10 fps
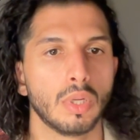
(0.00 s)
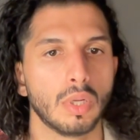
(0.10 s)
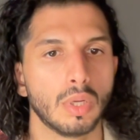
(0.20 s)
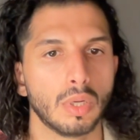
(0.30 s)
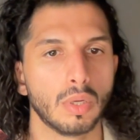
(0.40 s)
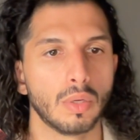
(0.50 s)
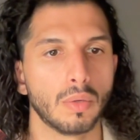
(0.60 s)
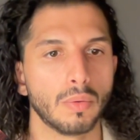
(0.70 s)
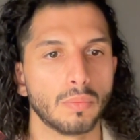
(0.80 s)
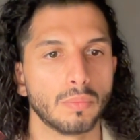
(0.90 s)

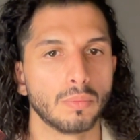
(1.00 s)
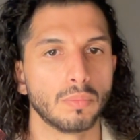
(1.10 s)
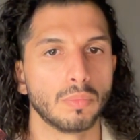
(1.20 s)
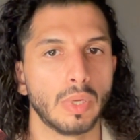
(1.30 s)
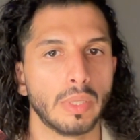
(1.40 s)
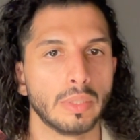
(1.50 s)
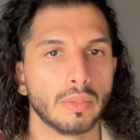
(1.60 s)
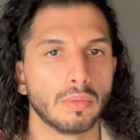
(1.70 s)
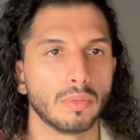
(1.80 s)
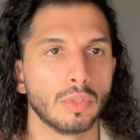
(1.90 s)

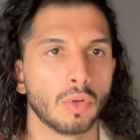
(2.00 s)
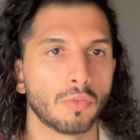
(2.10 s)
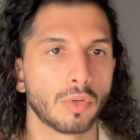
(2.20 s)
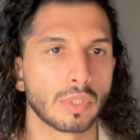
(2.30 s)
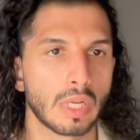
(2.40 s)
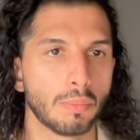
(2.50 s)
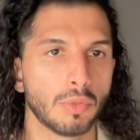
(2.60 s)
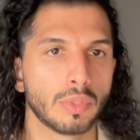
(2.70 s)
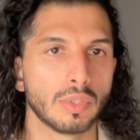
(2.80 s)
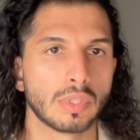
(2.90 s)
And for example,
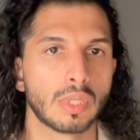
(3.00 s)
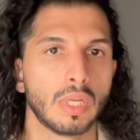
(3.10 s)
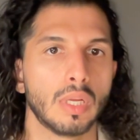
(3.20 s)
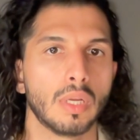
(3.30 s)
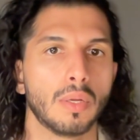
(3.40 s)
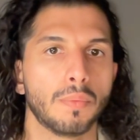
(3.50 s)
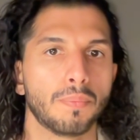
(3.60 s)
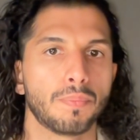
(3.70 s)
there's the